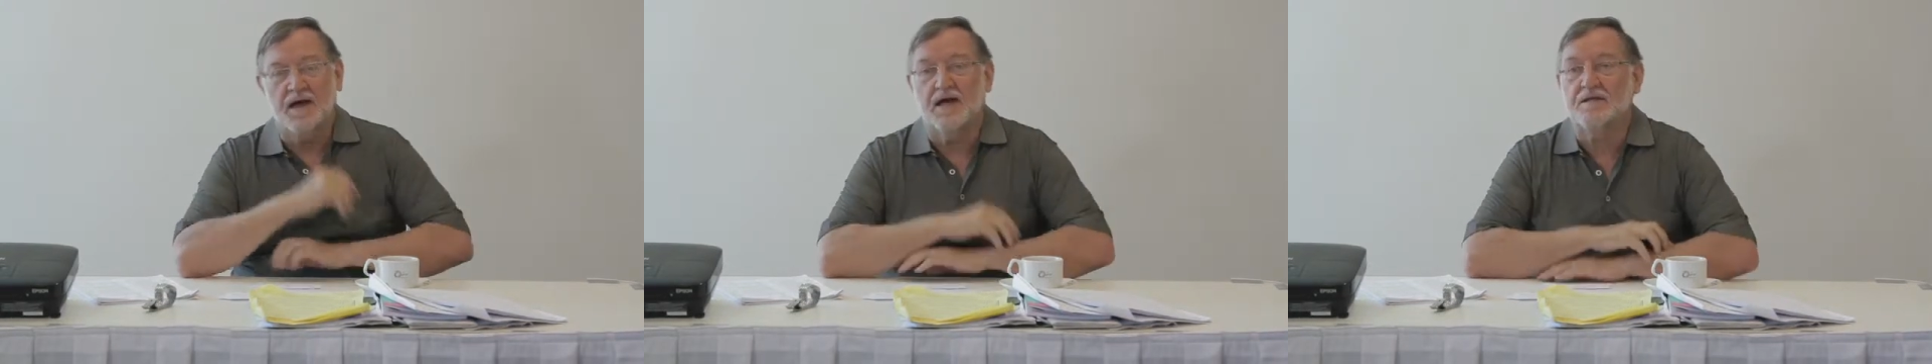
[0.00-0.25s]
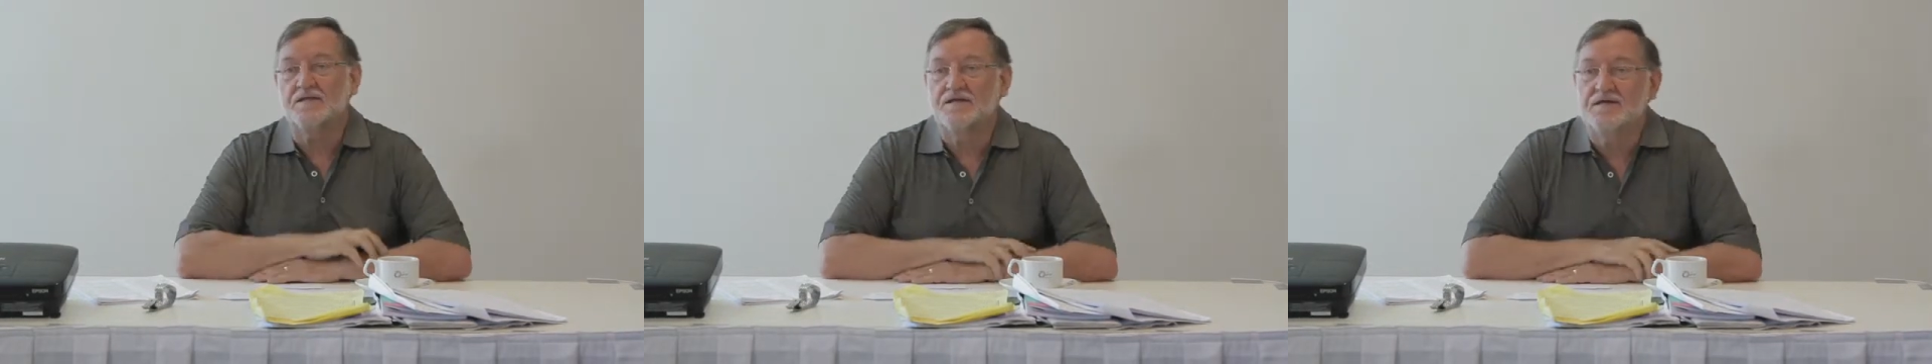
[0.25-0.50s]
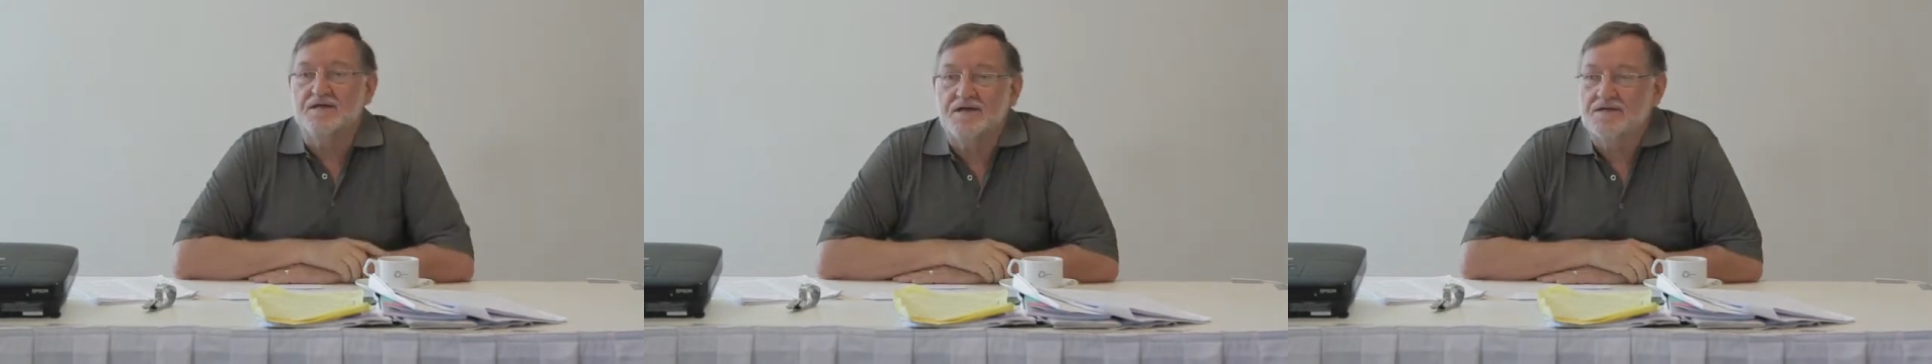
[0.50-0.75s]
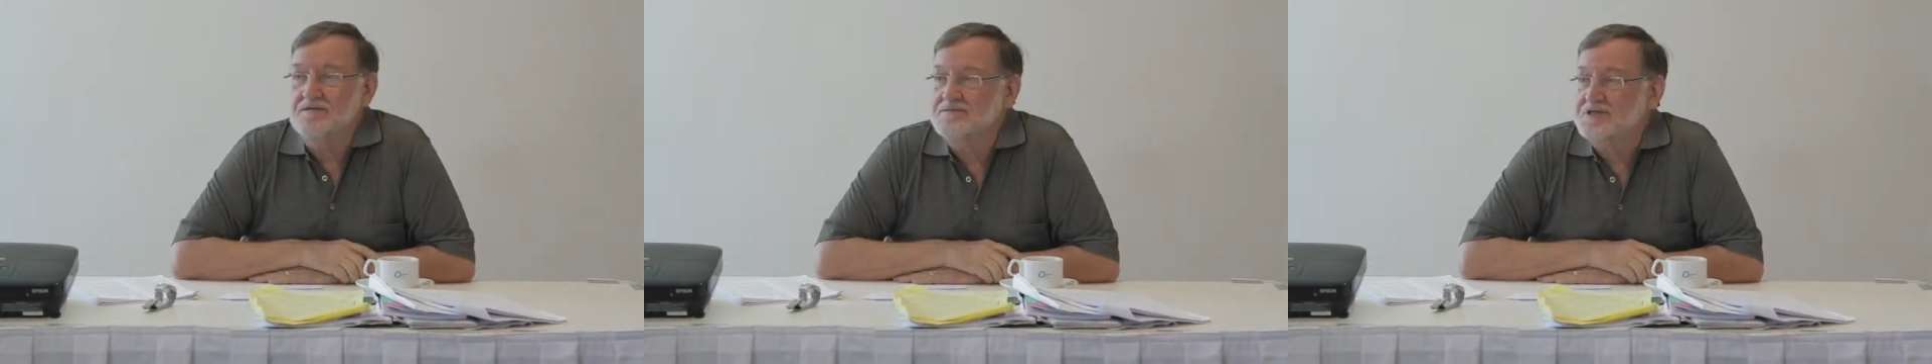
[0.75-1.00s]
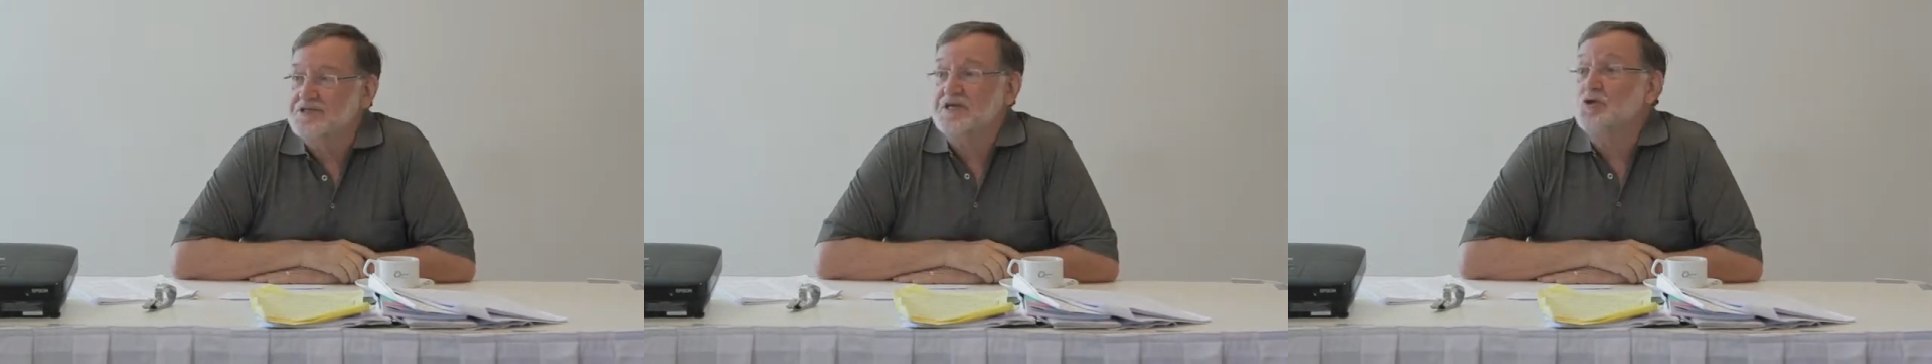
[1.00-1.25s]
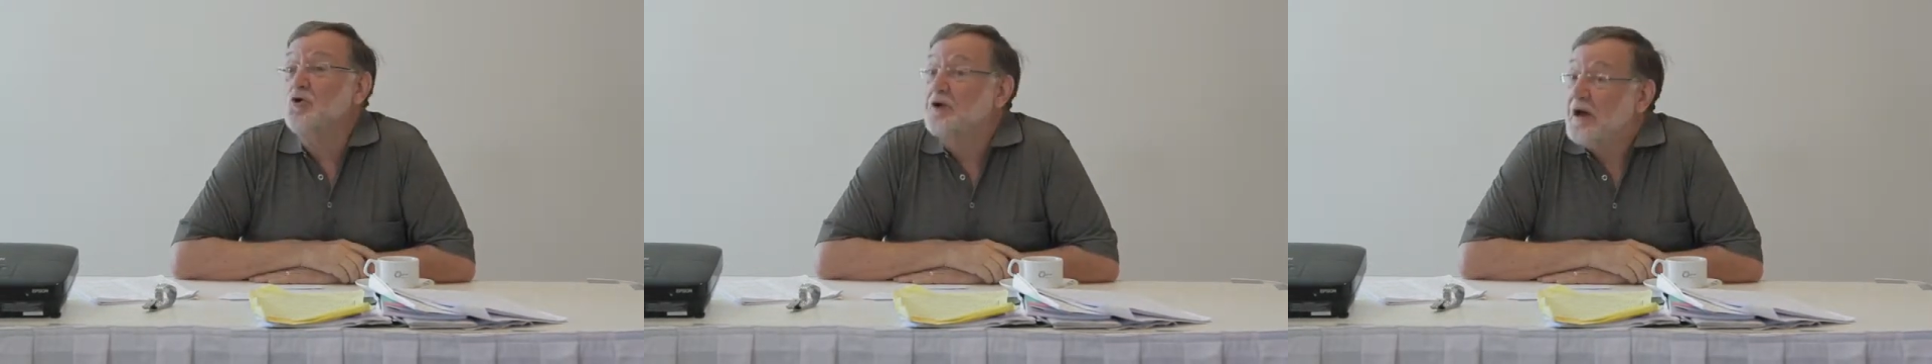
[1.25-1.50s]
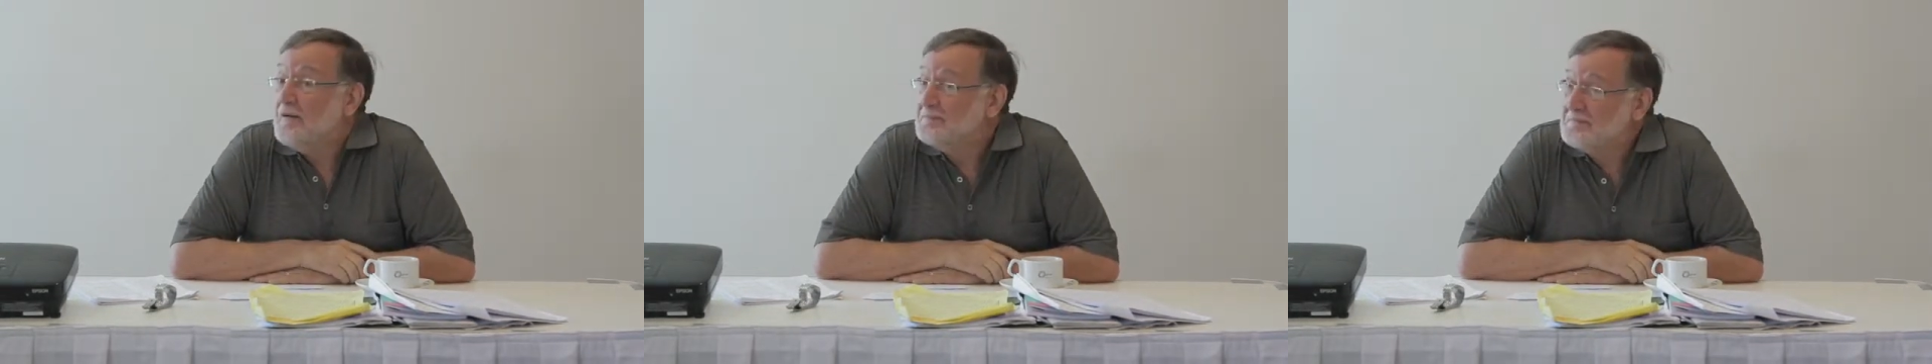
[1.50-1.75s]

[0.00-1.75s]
and the uh,